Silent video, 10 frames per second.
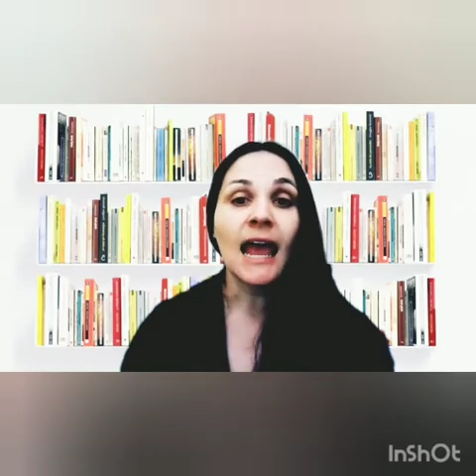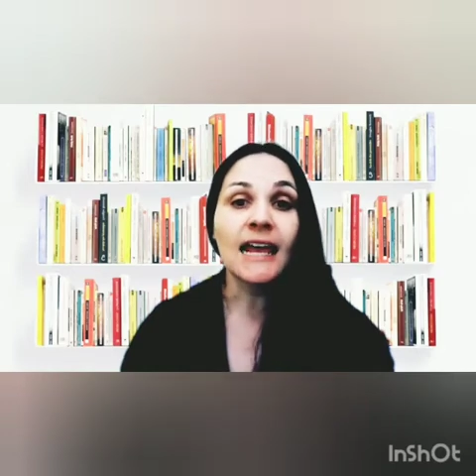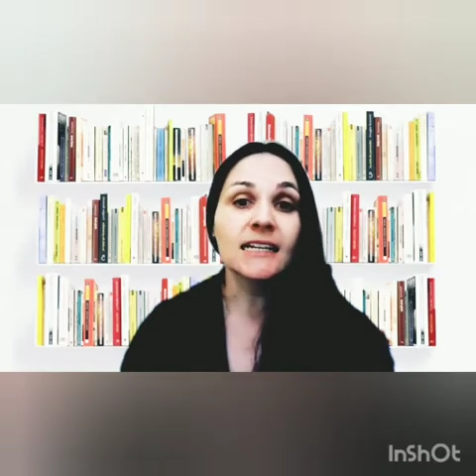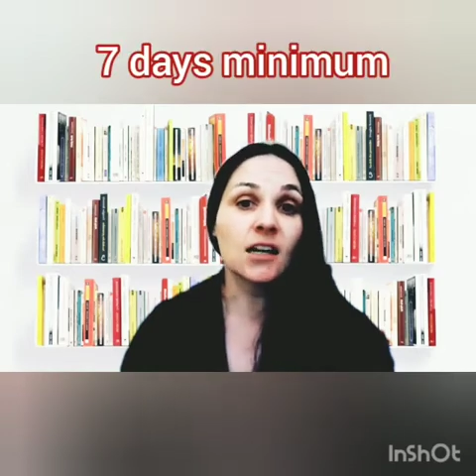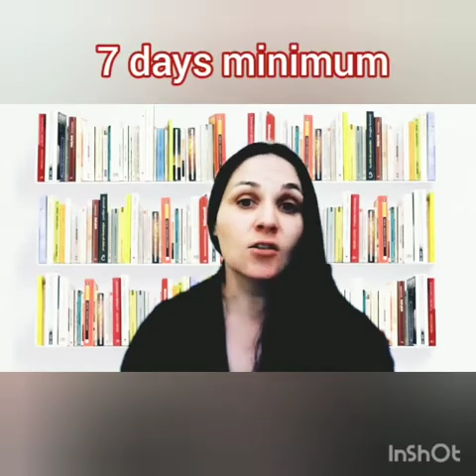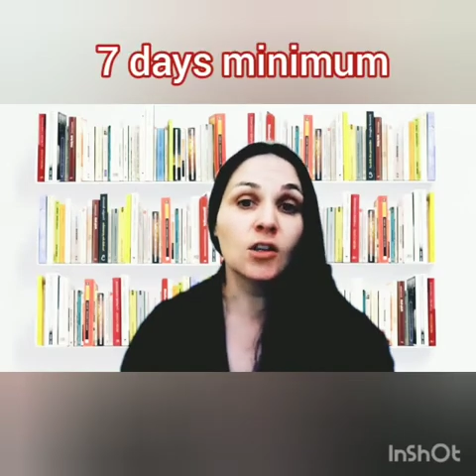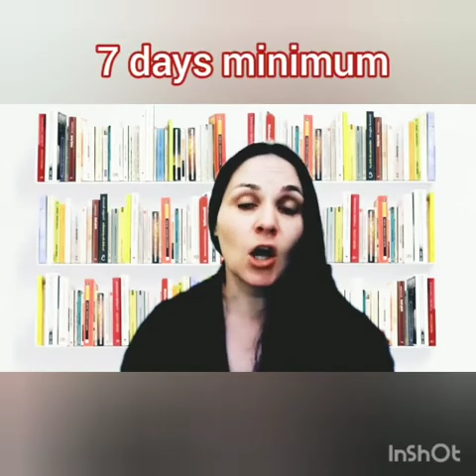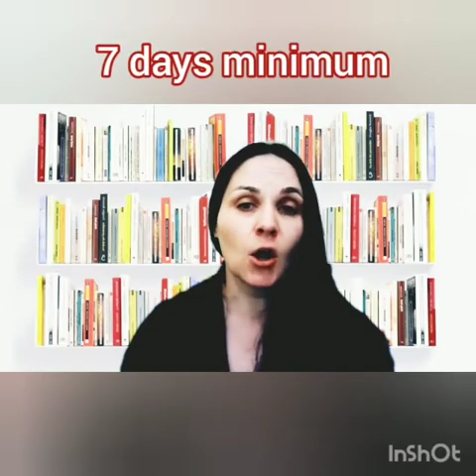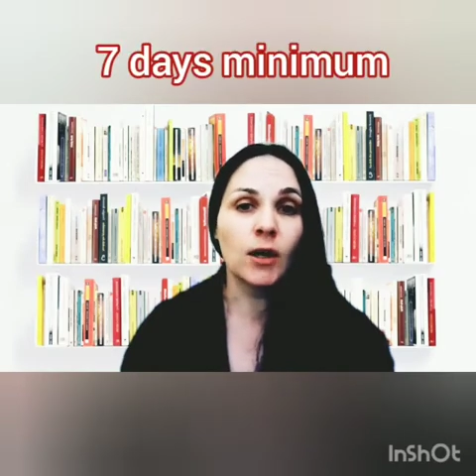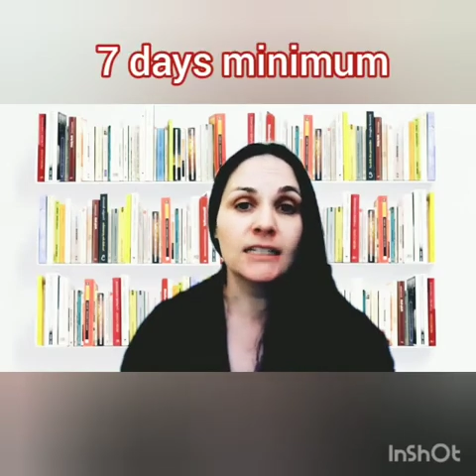And under the
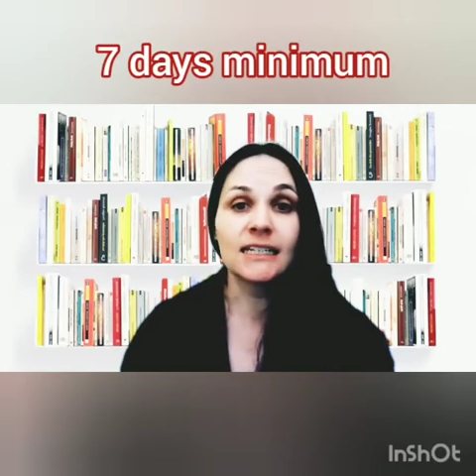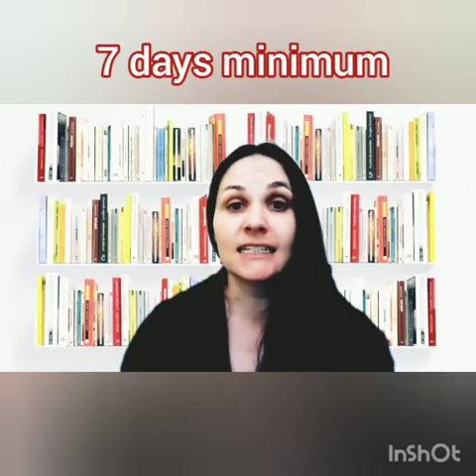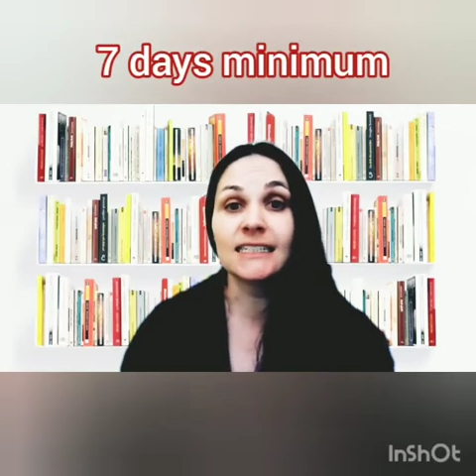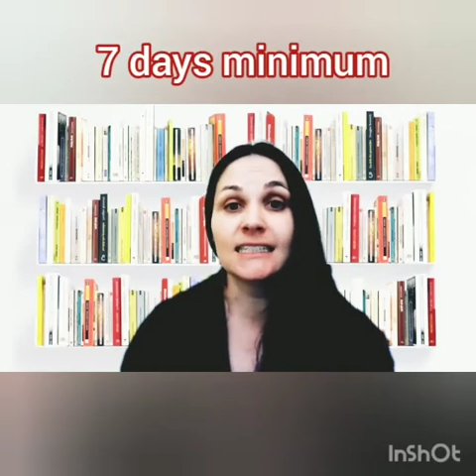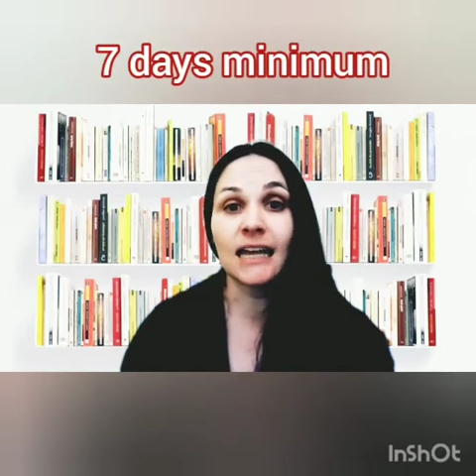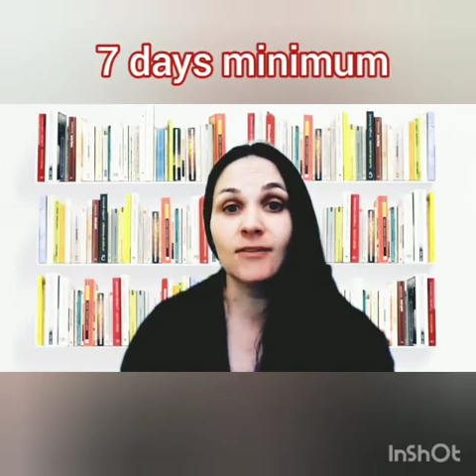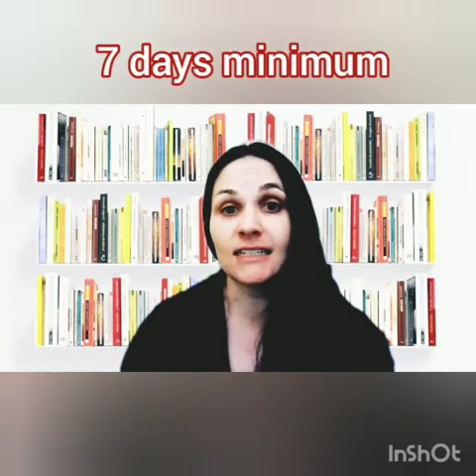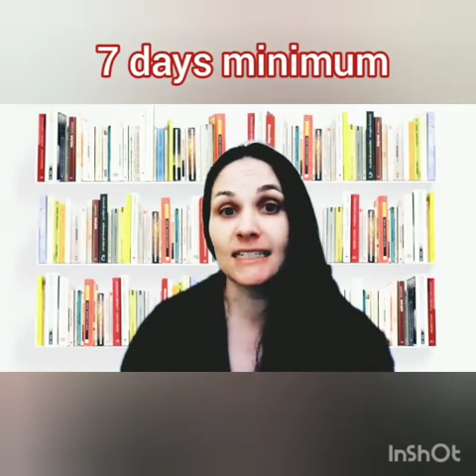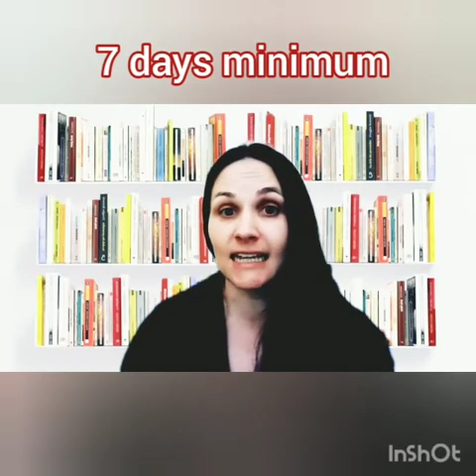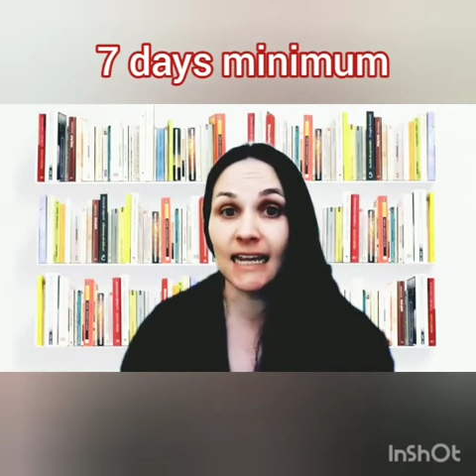code, it's at least
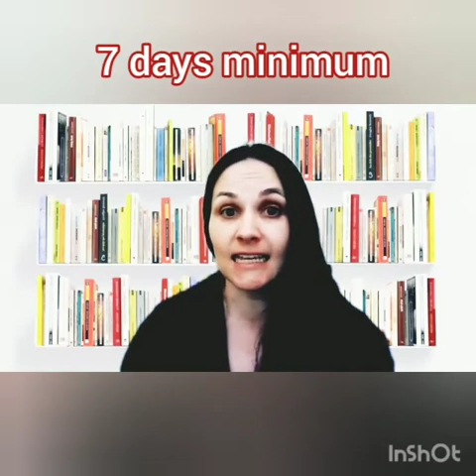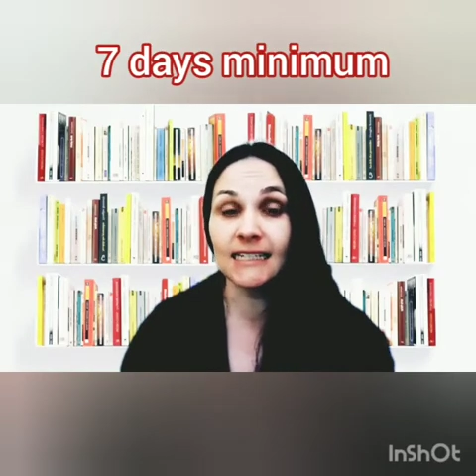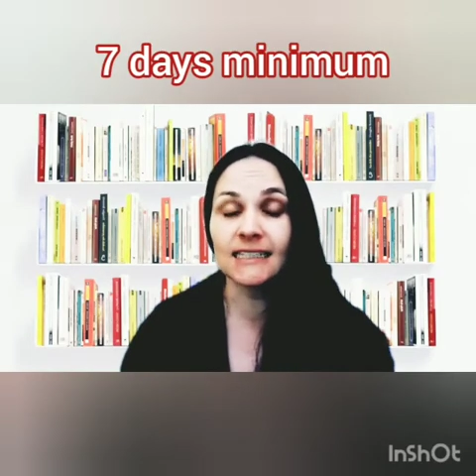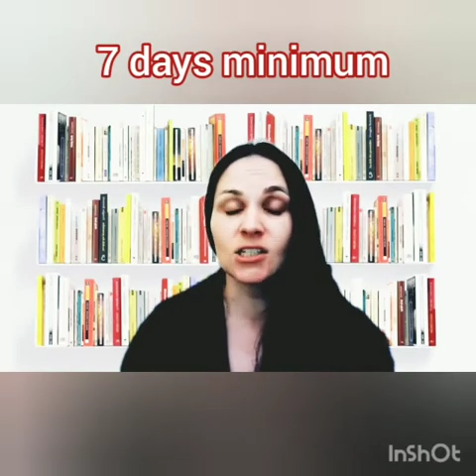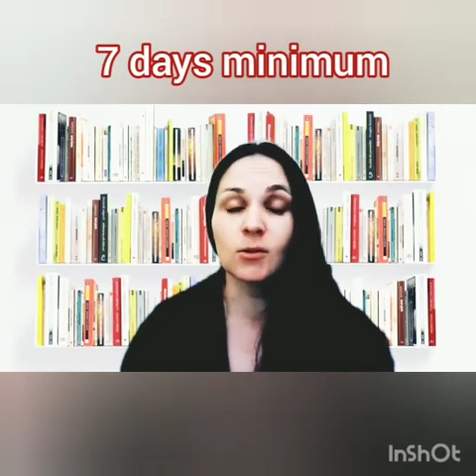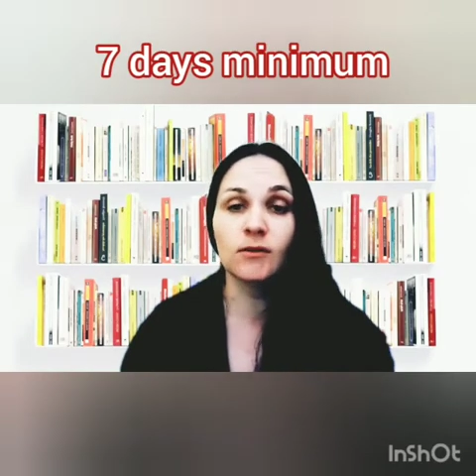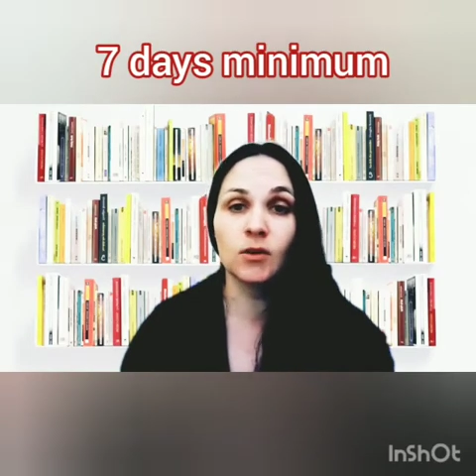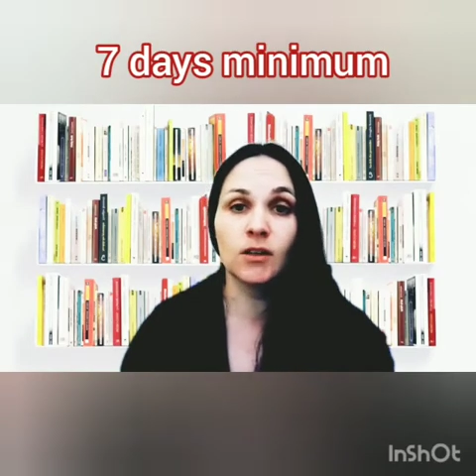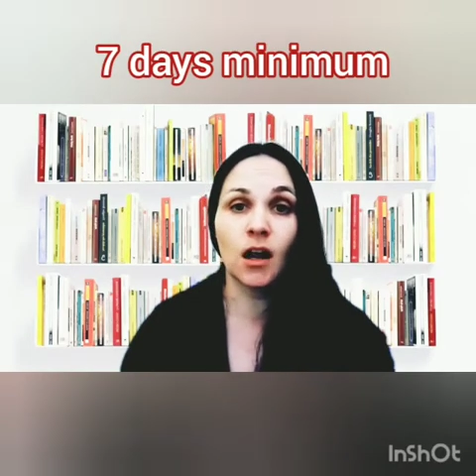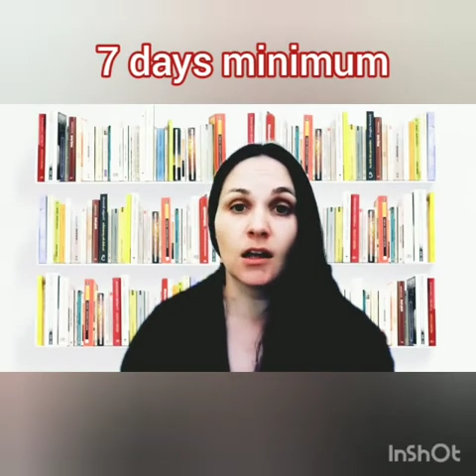7 days to
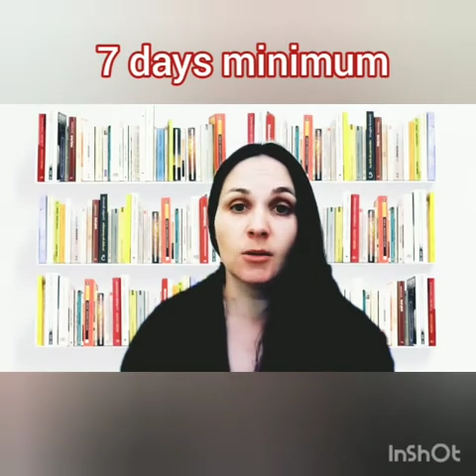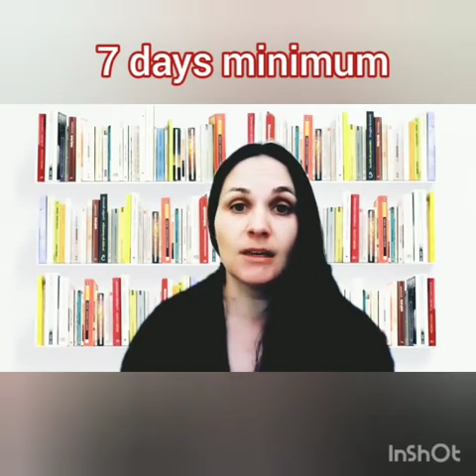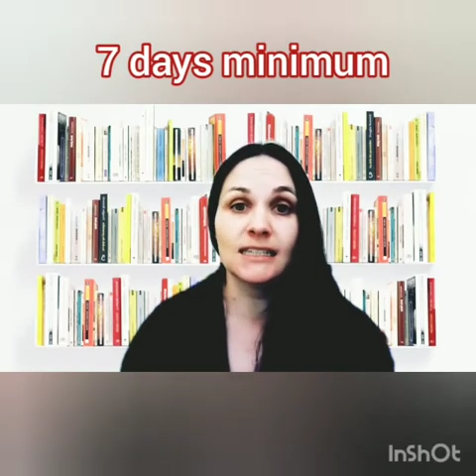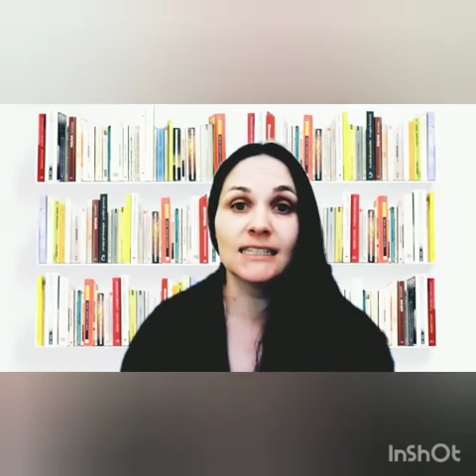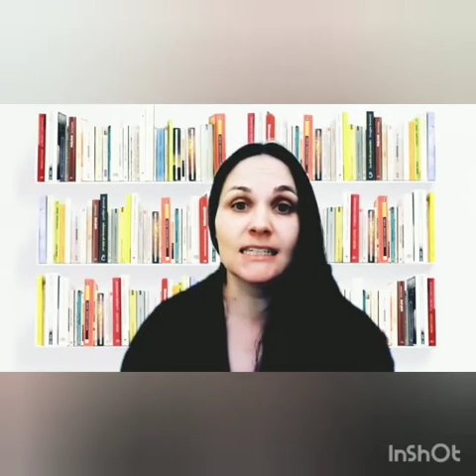review the documents.